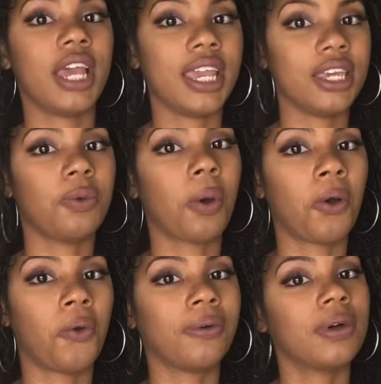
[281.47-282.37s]
that you
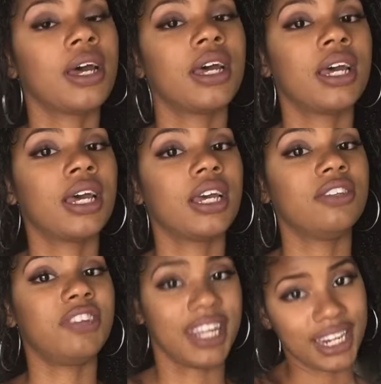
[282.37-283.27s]
won't
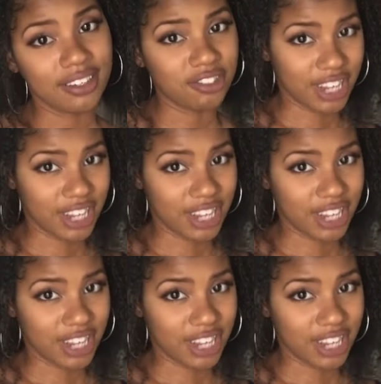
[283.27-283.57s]
Janet